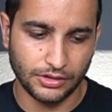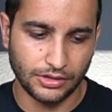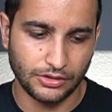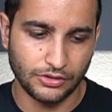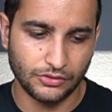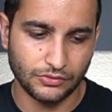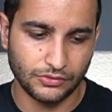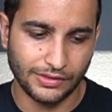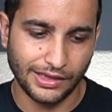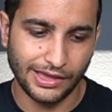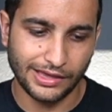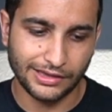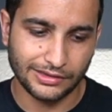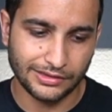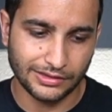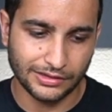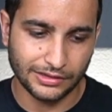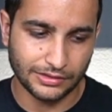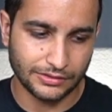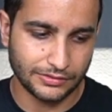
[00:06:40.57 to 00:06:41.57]
and use that
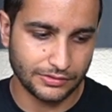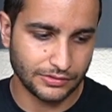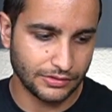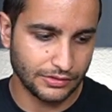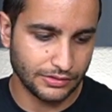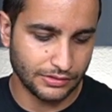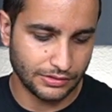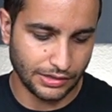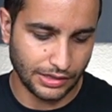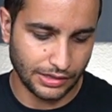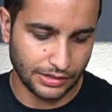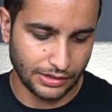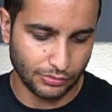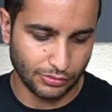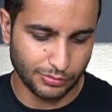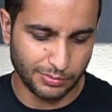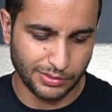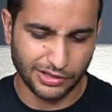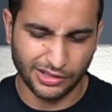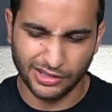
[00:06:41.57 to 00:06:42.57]
kit, that there
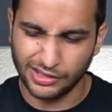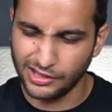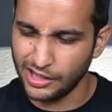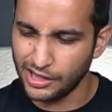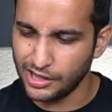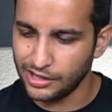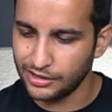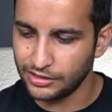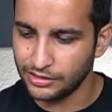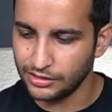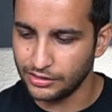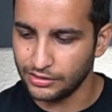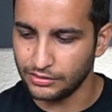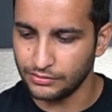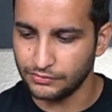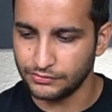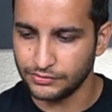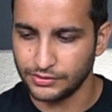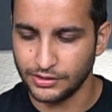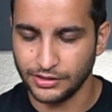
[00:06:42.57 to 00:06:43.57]
would be a lot
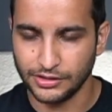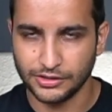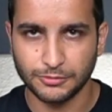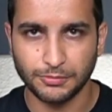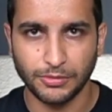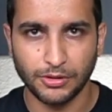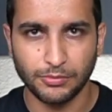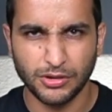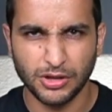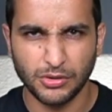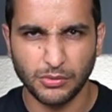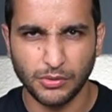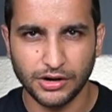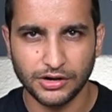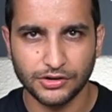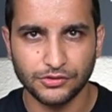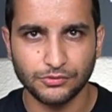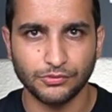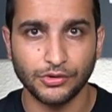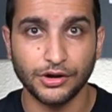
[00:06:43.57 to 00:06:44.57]
of uh, spark plug
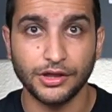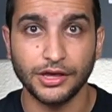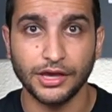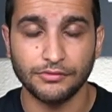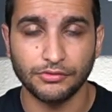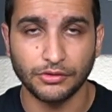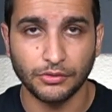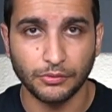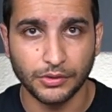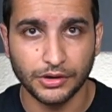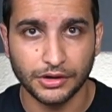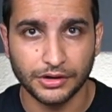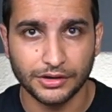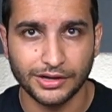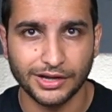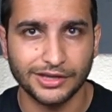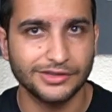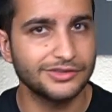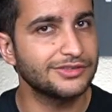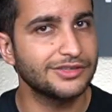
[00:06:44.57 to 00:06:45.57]
wires running everywhere,
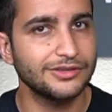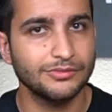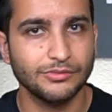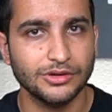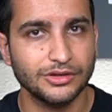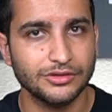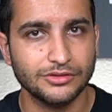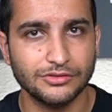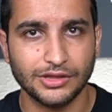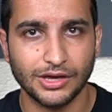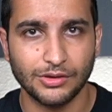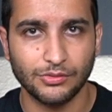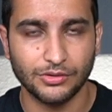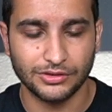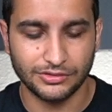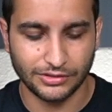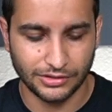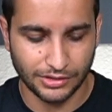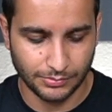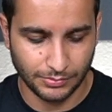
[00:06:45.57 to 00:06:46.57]
and I just didn't want to do that. I
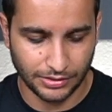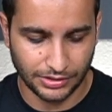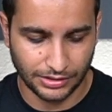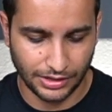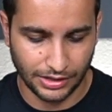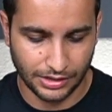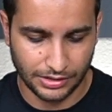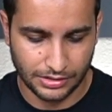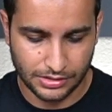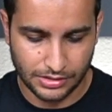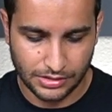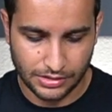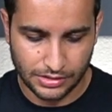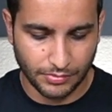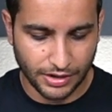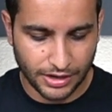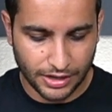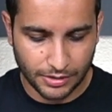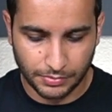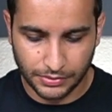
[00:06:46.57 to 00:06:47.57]
wanted to limit that. In
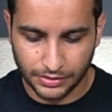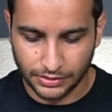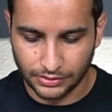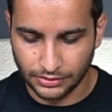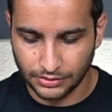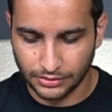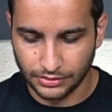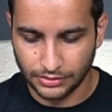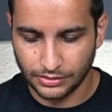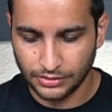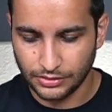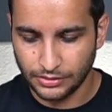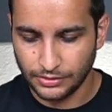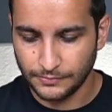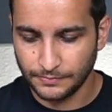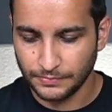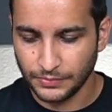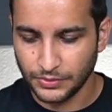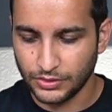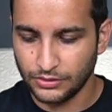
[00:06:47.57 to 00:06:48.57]
my opinion,
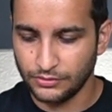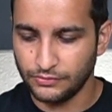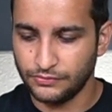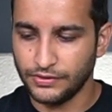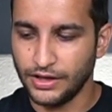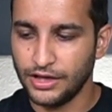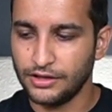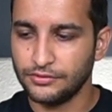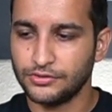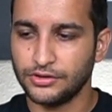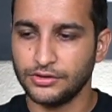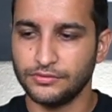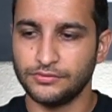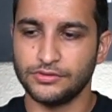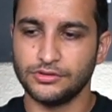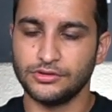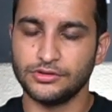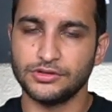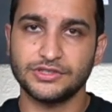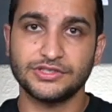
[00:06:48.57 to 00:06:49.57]
the valve
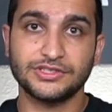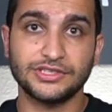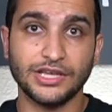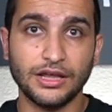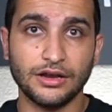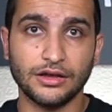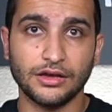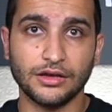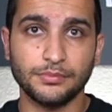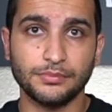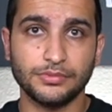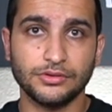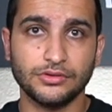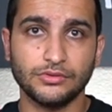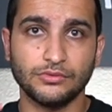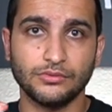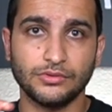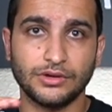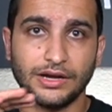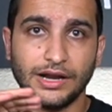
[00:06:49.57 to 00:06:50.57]
cover setup,
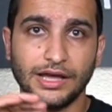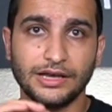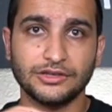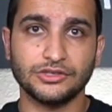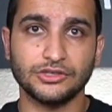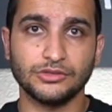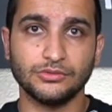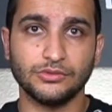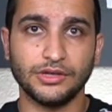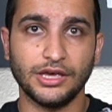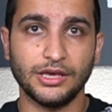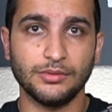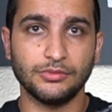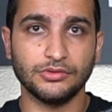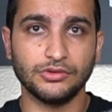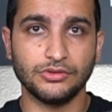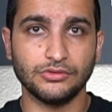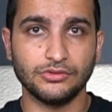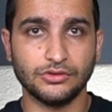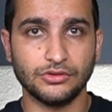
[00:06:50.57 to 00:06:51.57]
what it actually will
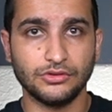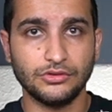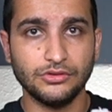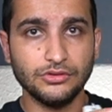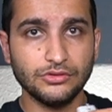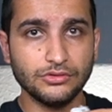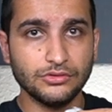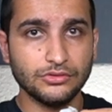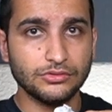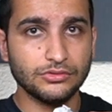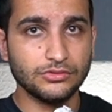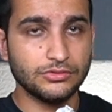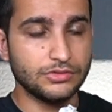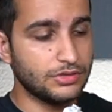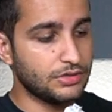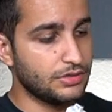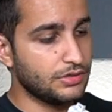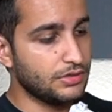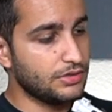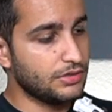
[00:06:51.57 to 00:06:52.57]
enable you to do
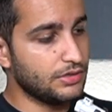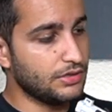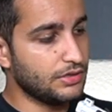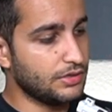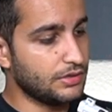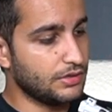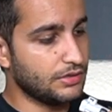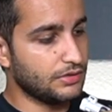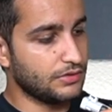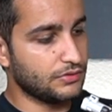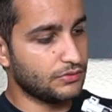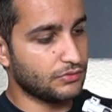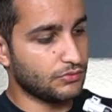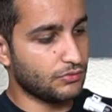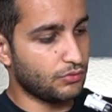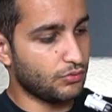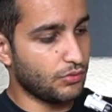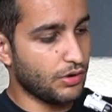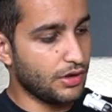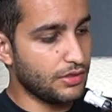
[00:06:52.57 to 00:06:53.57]
is
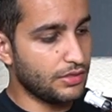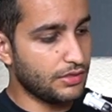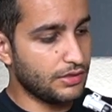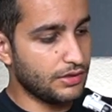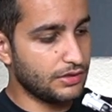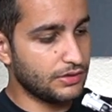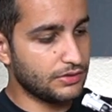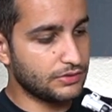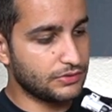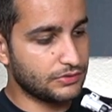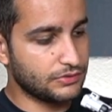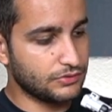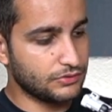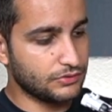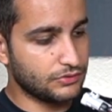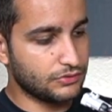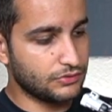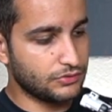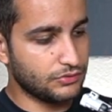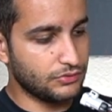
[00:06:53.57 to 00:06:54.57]
run this
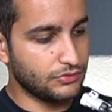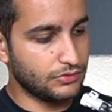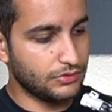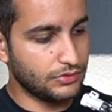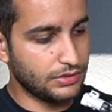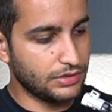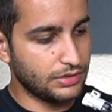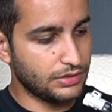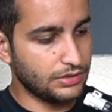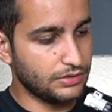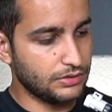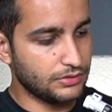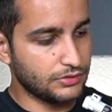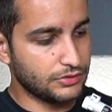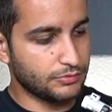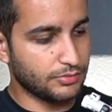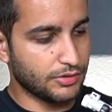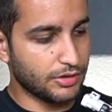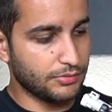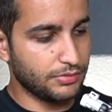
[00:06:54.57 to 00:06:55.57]
to the
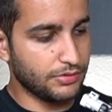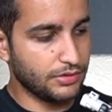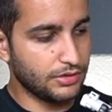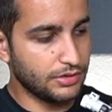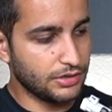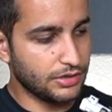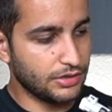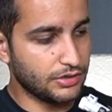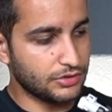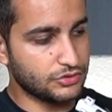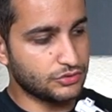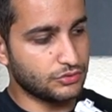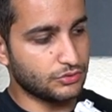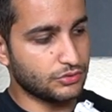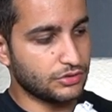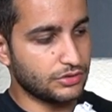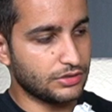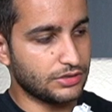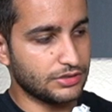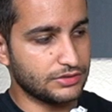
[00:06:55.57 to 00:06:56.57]
spark plug in a
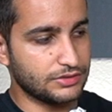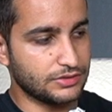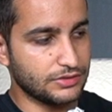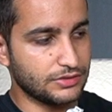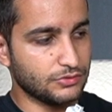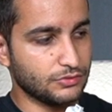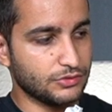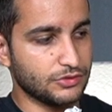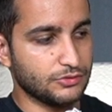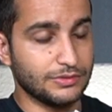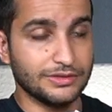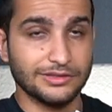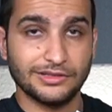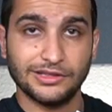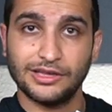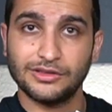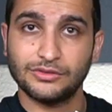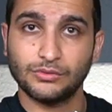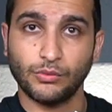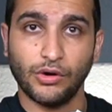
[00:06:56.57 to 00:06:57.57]
shorter distance, which means
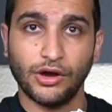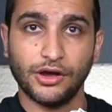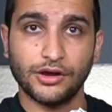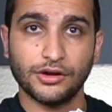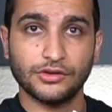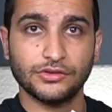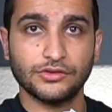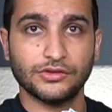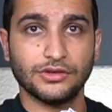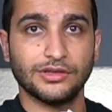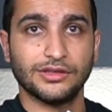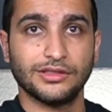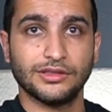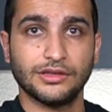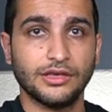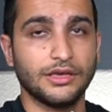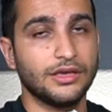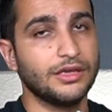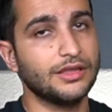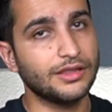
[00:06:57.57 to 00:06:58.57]
less wires. And
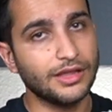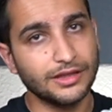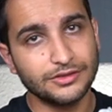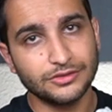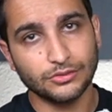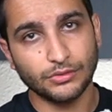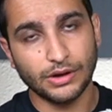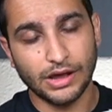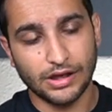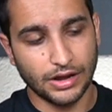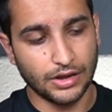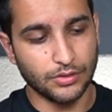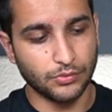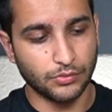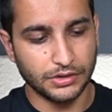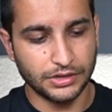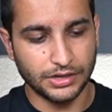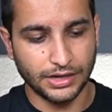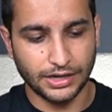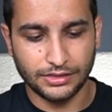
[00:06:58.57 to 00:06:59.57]
that's the route I
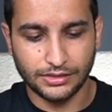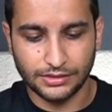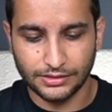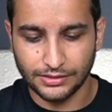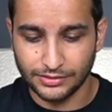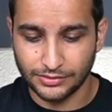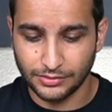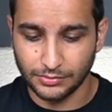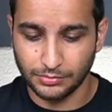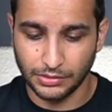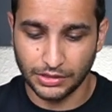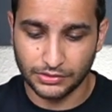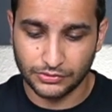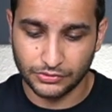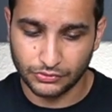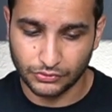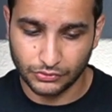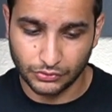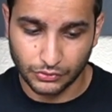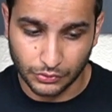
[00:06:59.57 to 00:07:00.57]
went. I think that's the
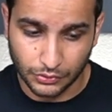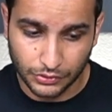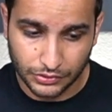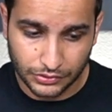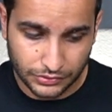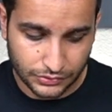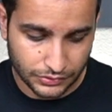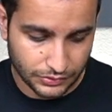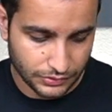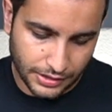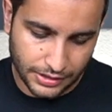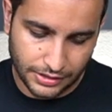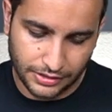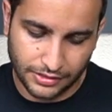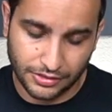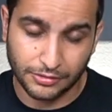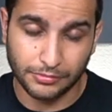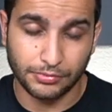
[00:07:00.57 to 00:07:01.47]
best choice. But the